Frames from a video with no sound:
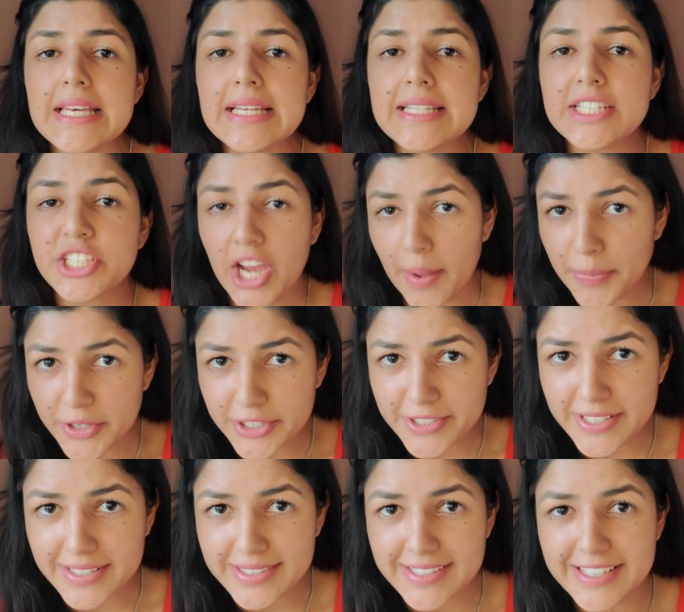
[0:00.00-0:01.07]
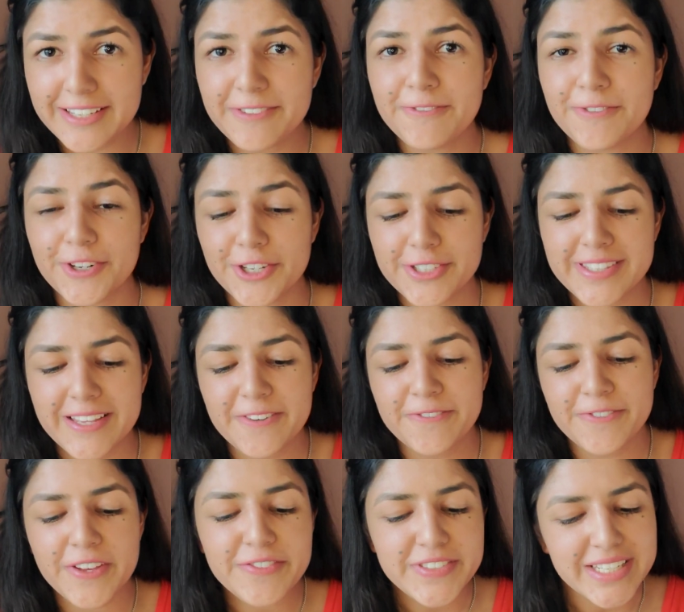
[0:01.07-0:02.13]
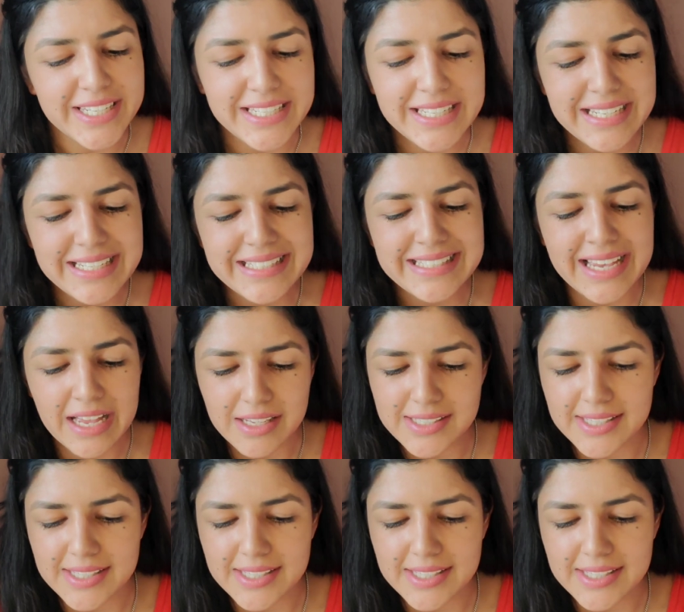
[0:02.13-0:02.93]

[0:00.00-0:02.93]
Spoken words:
chapter 16, verse 15 tells